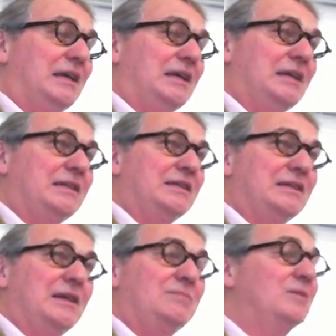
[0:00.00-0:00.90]
that
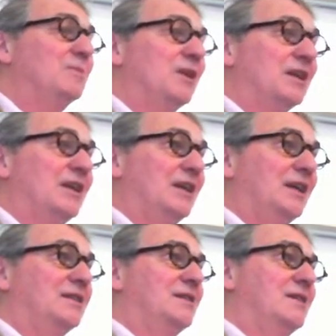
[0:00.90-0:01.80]
I'd been working
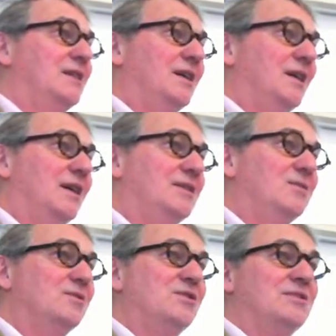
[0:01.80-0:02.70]
in. And he
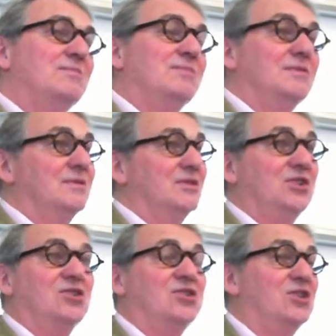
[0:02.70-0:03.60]
was a
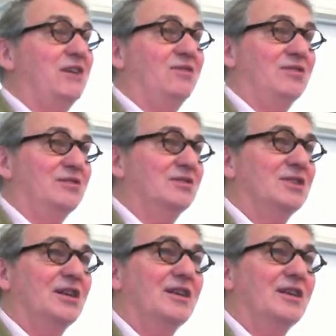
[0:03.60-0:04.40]
disheveled,